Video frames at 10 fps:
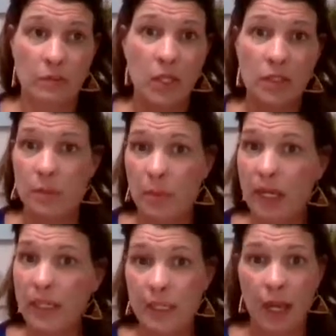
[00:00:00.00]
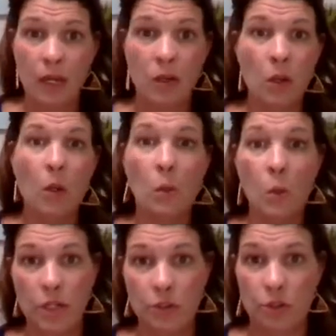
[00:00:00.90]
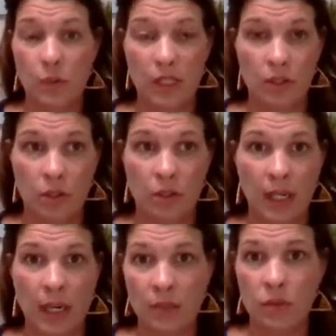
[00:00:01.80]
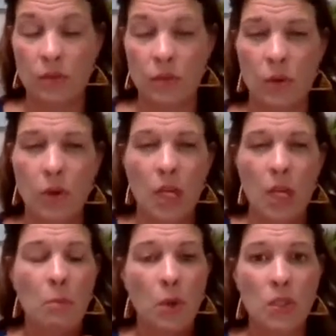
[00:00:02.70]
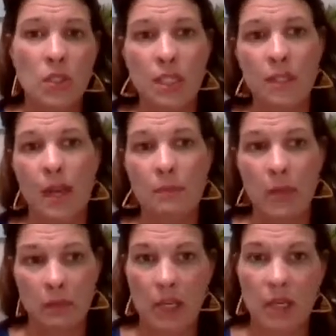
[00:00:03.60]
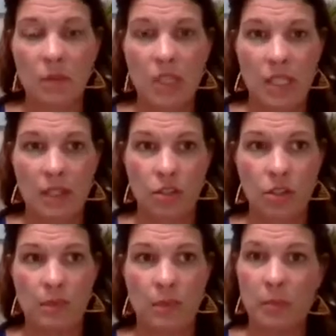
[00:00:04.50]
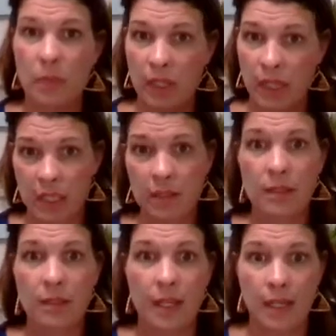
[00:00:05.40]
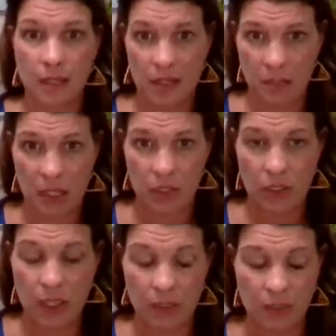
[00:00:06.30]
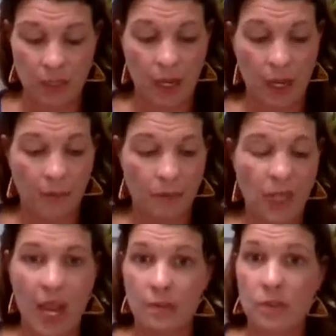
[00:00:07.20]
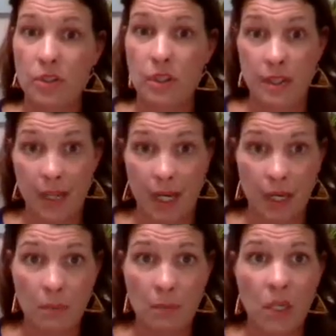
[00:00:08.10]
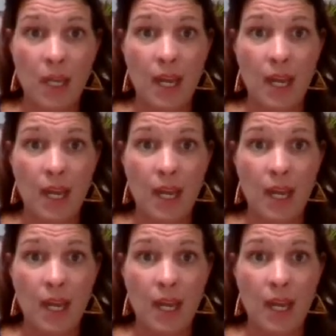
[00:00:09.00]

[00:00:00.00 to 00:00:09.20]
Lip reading: a month, depending on what you want to turn it into. So most of the time, my recommendation to people is to take the specialist option sign up,